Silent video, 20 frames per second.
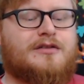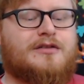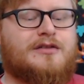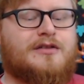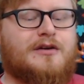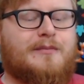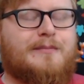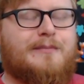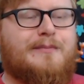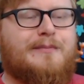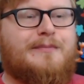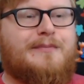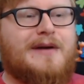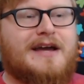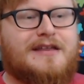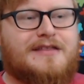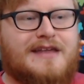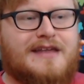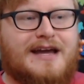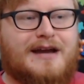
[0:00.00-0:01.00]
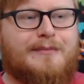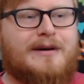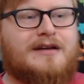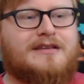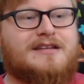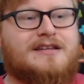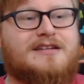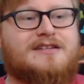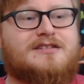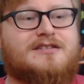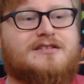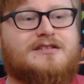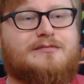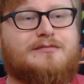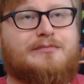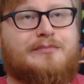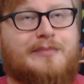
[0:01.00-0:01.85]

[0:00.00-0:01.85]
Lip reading: the big thing about this,